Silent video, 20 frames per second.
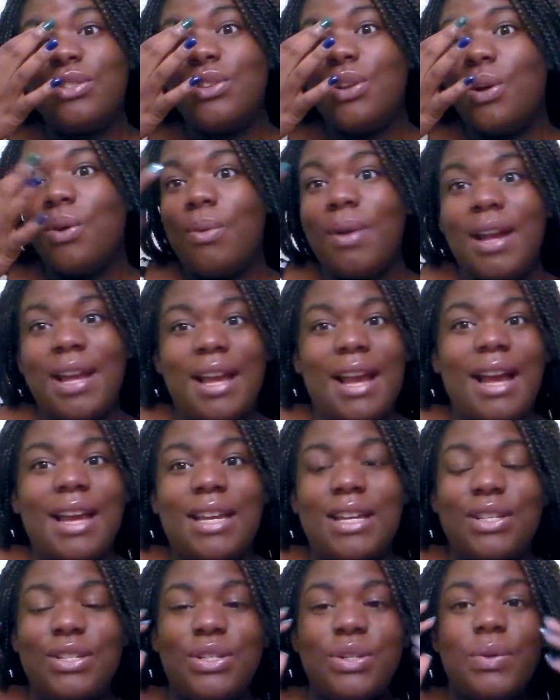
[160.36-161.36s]
no way
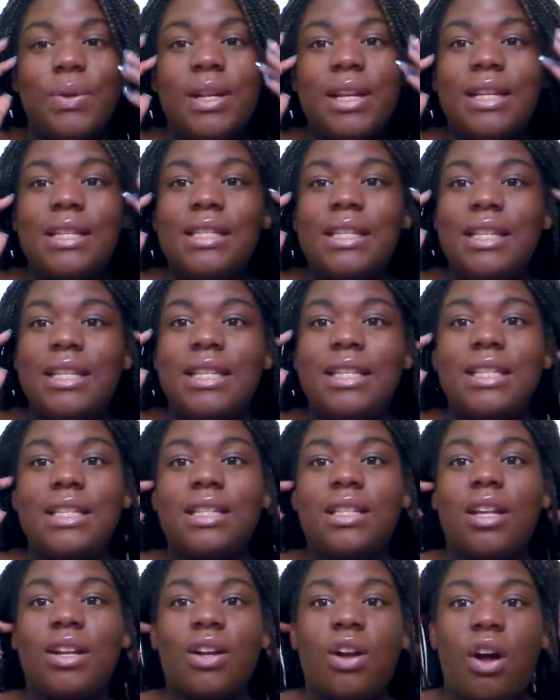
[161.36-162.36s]
I can do it. I said, this
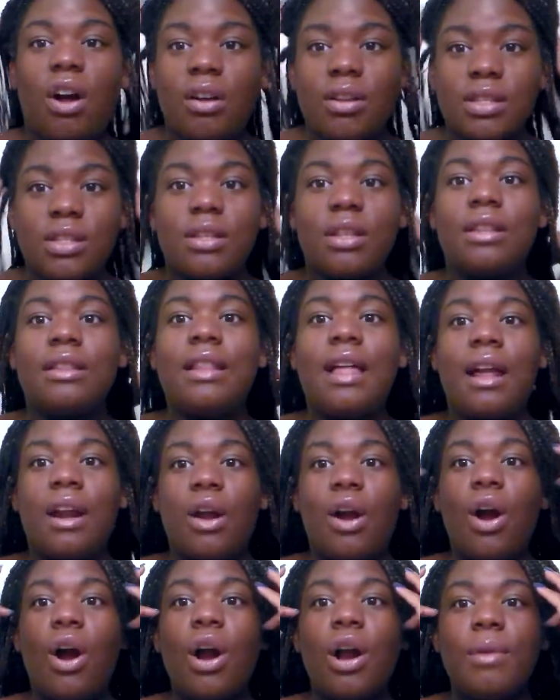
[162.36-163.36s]
is going to cause a lot
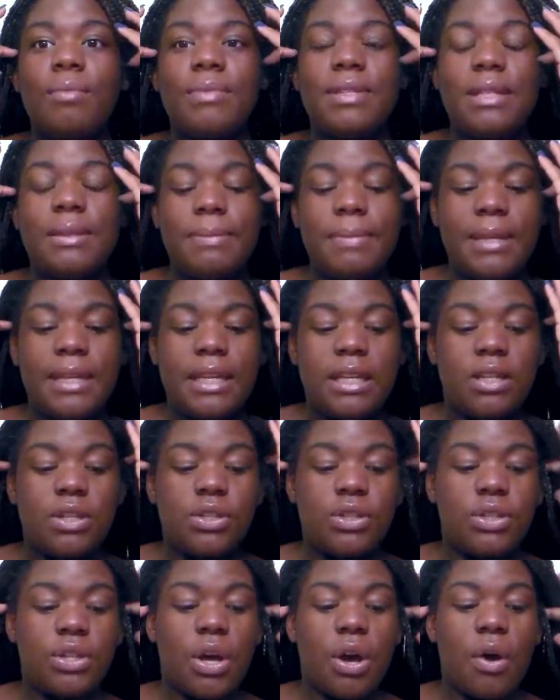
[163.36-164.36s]
of harm to me,
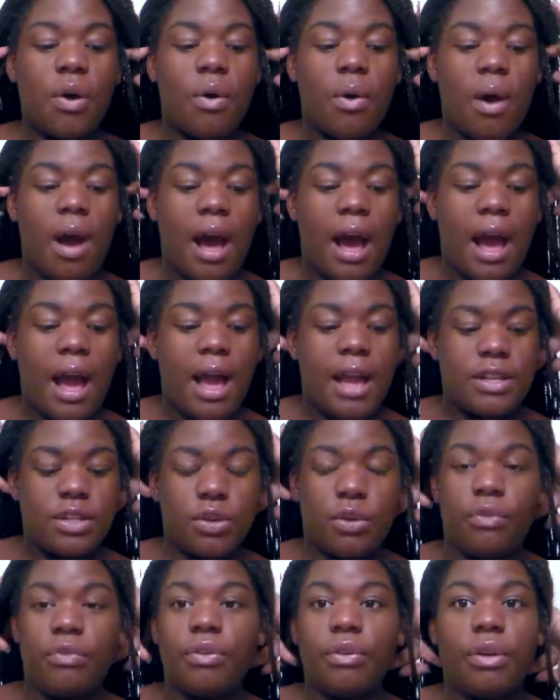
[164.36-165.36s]
so I
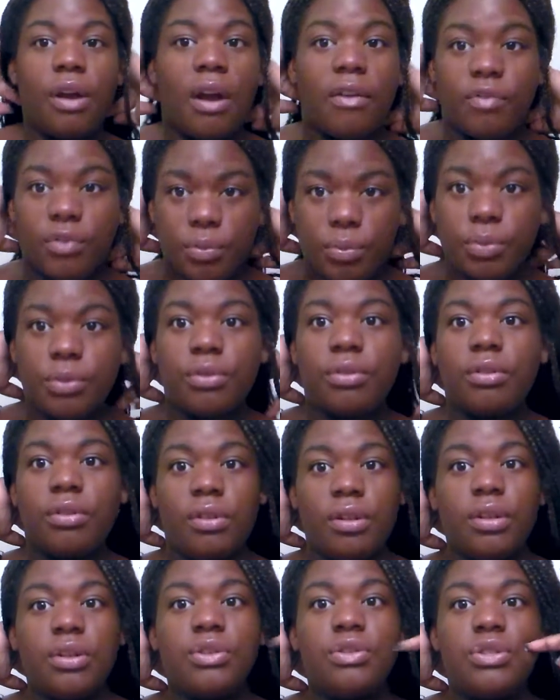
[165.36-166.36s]
don't feel comfortable
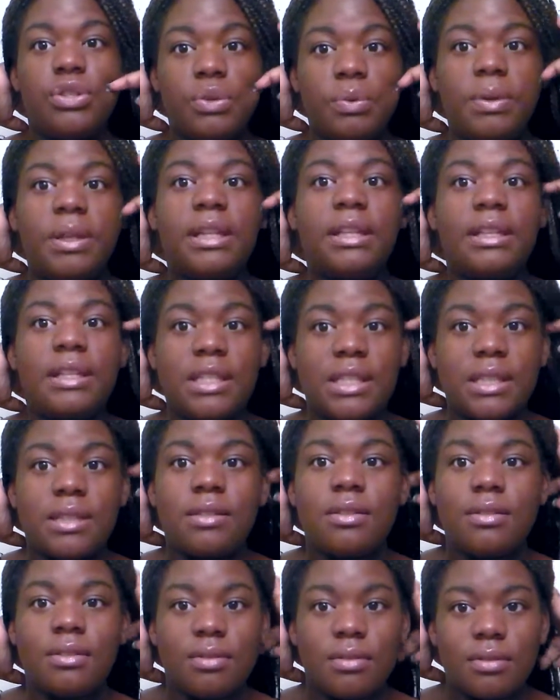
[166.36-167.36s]
doing
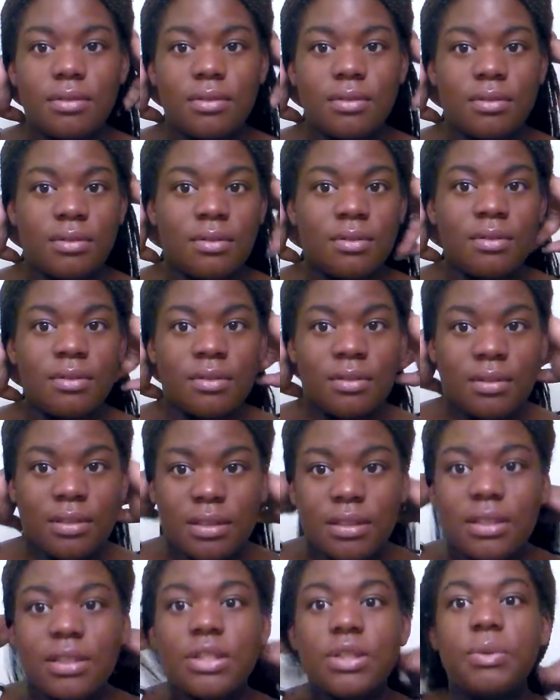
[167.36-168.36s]

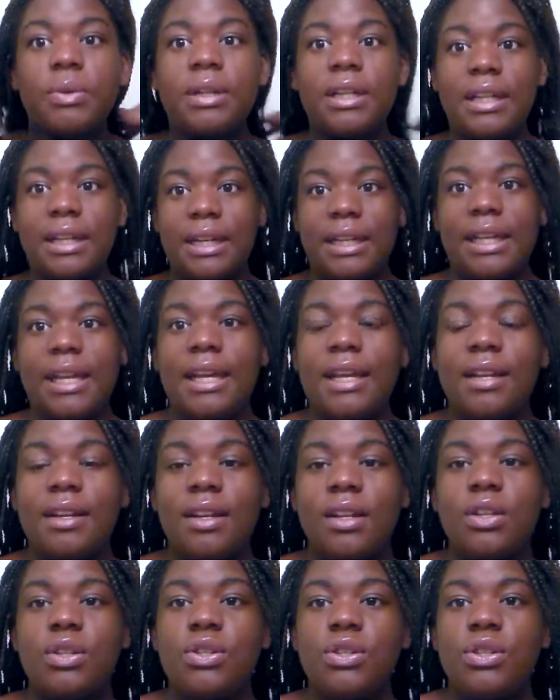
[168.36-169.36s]
it
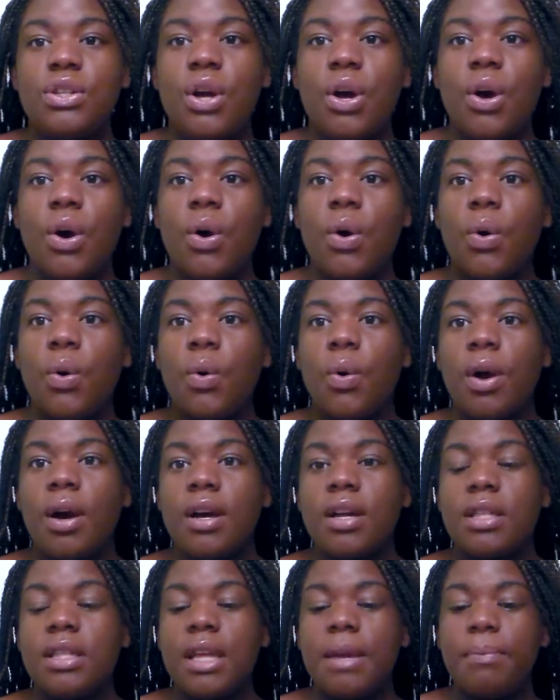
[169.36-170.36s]
again.
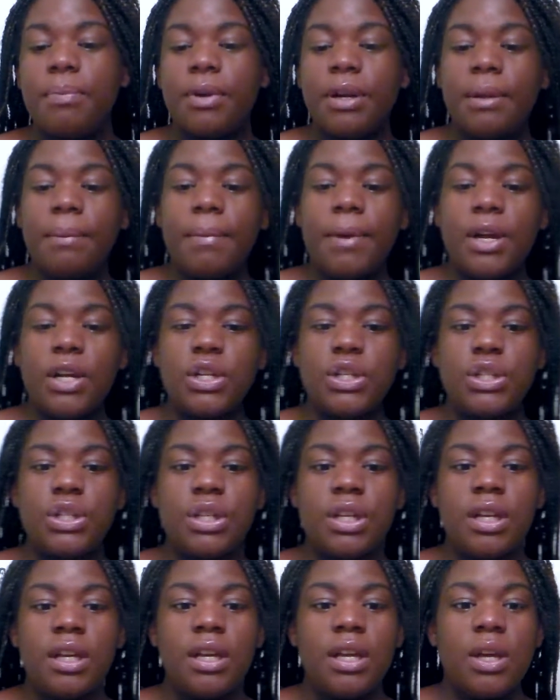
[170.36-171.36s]
So they pretty
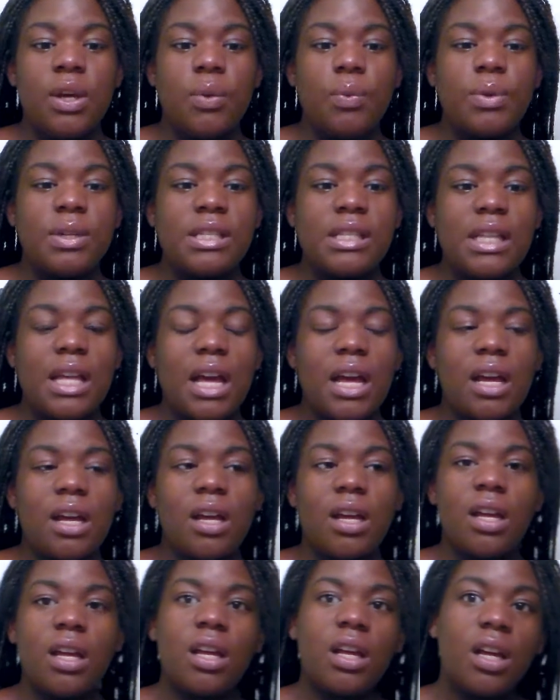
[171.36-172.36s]
much was
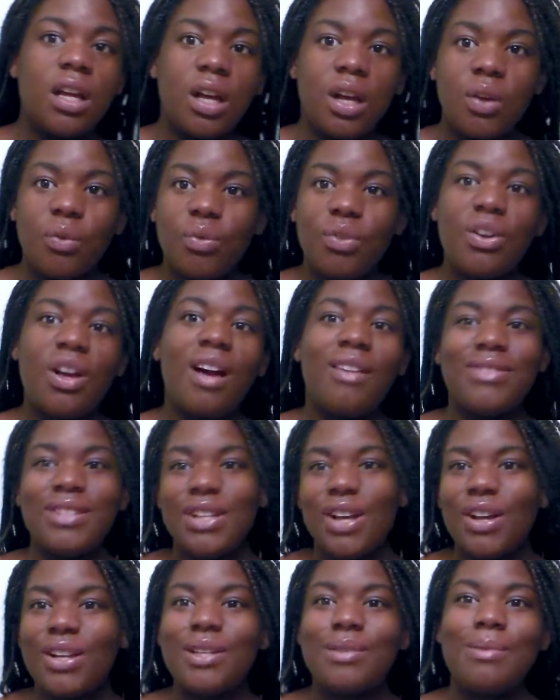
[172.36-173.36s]
like, ugh, we'll have
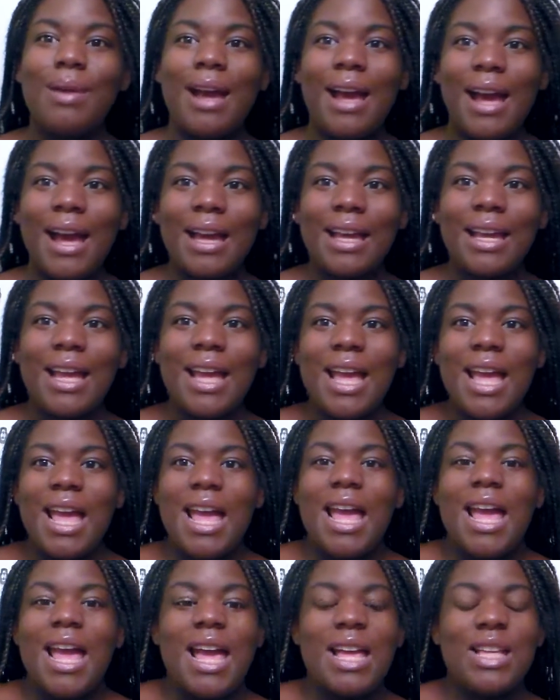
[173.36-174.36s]
to call you back.
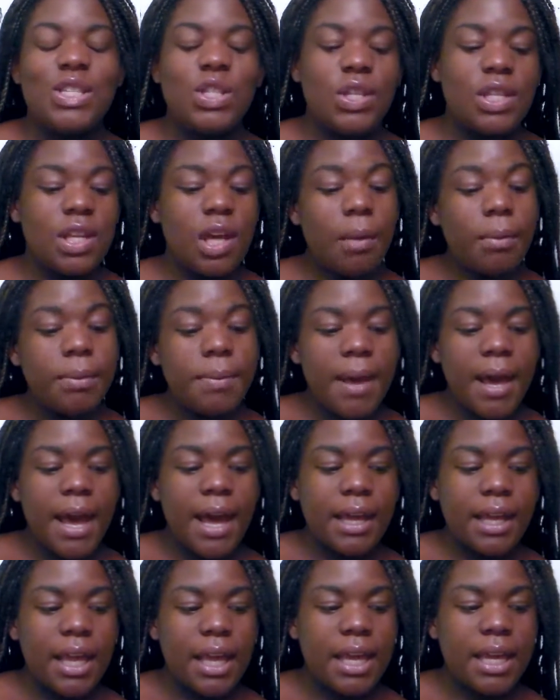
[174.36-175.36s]
And so they call me
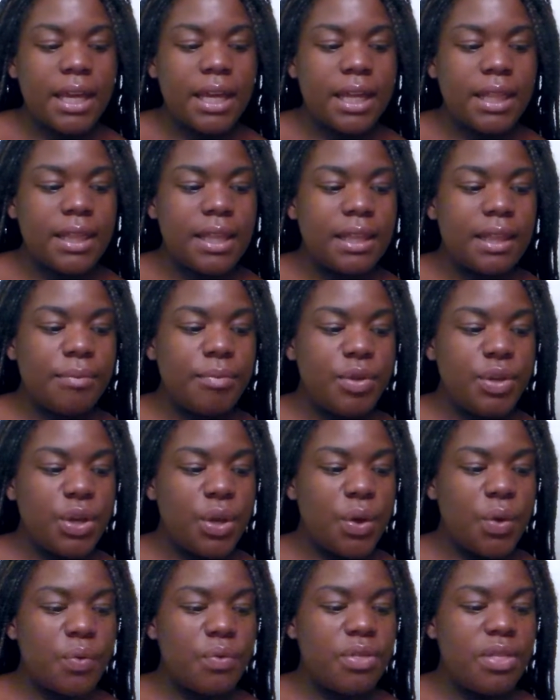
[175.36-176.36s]
back, and they let me
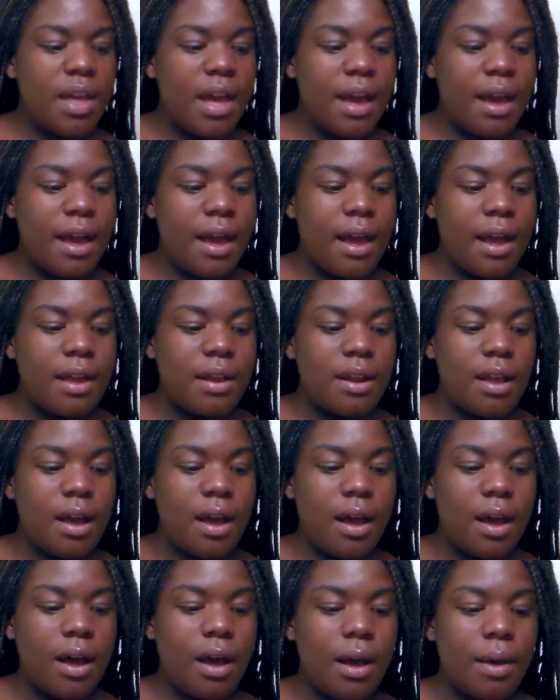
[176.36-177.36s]
know that
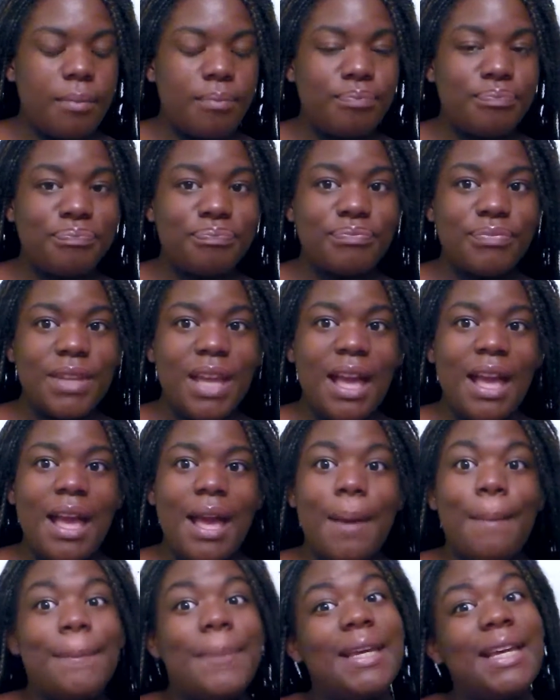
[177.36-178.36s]

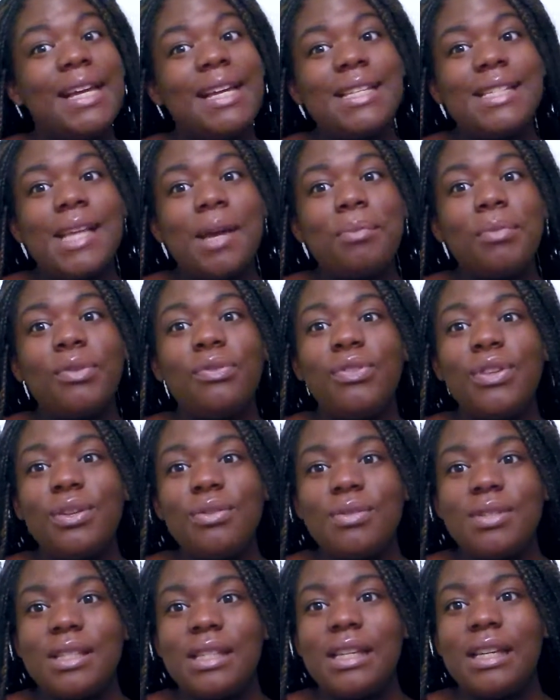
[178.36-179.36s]
because I'm
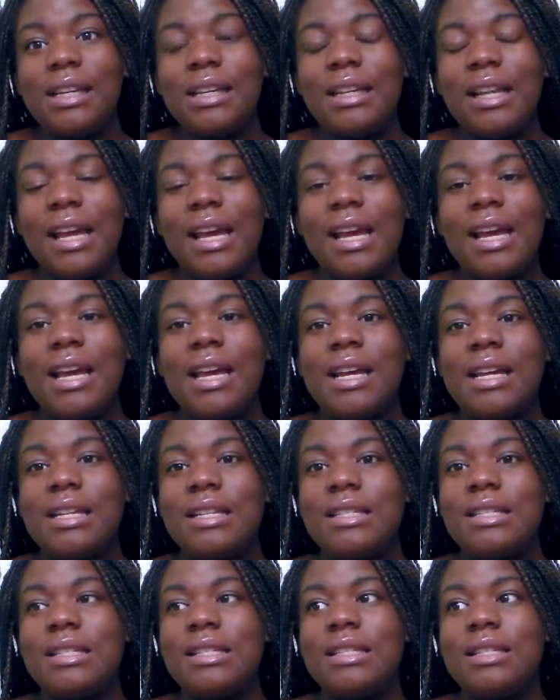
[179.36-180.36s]
refusing
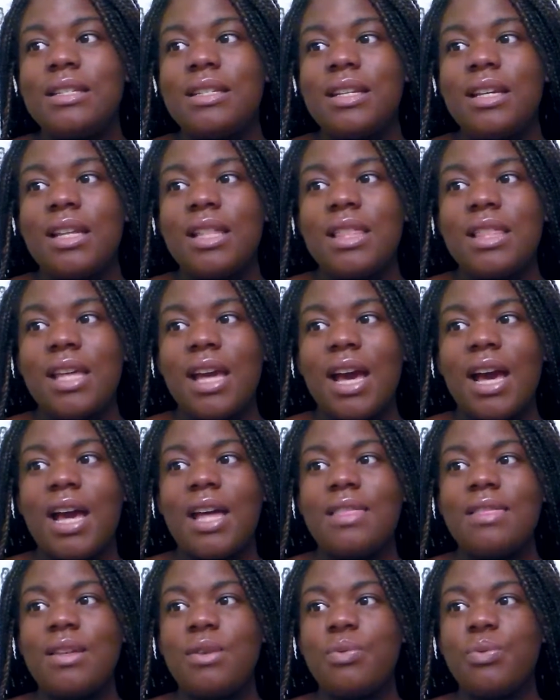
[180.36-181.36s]
and
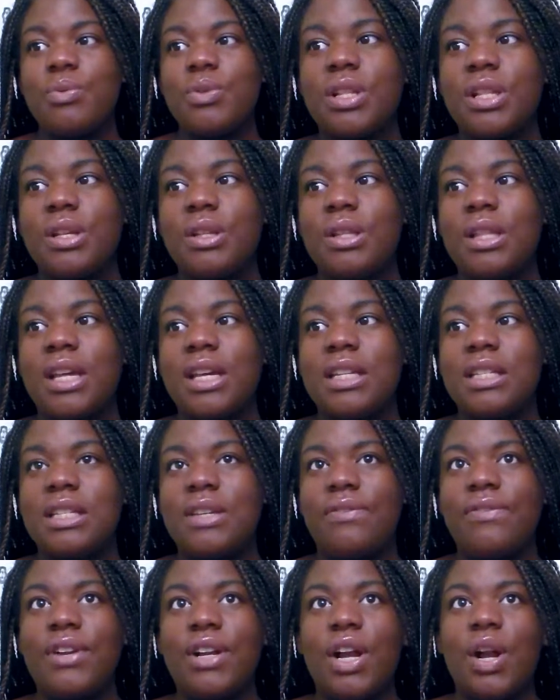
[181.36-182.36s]
that they really like
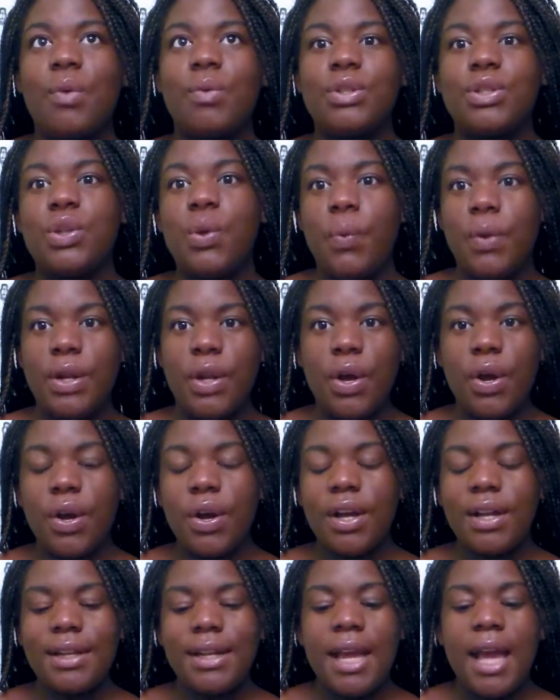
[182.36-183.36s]
to figure out what's going
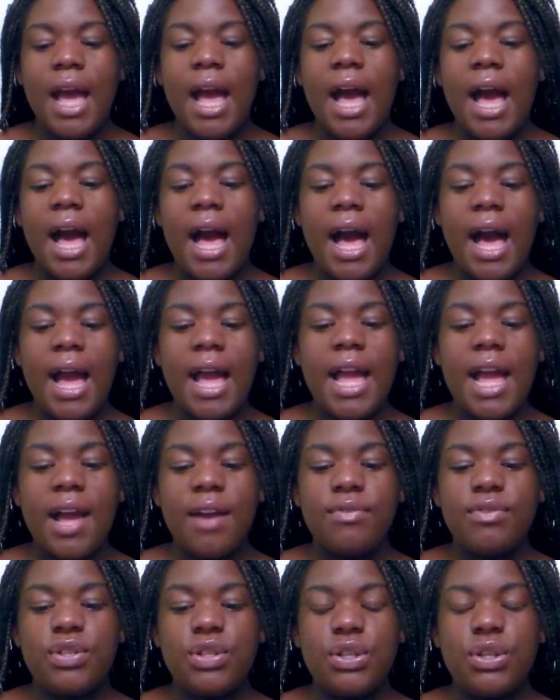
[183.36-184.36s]
on, I
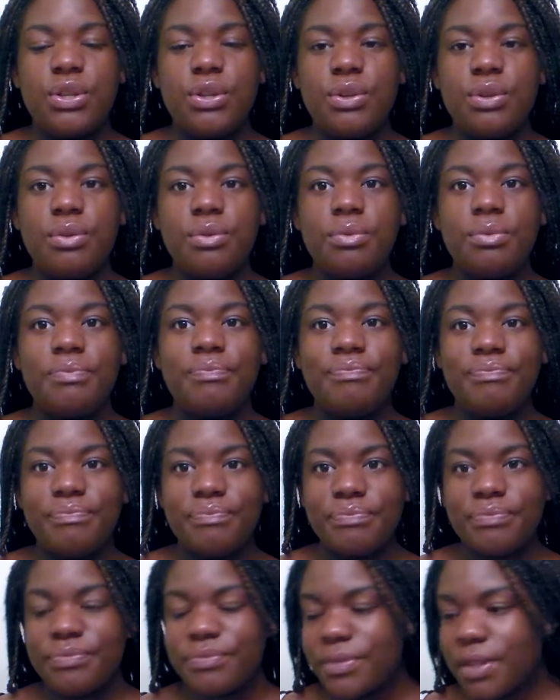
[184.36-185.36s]
have to,
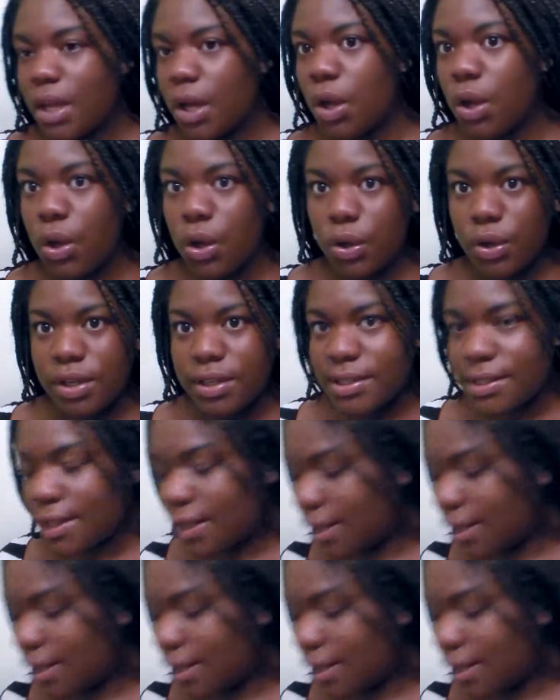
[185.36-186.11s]
hold on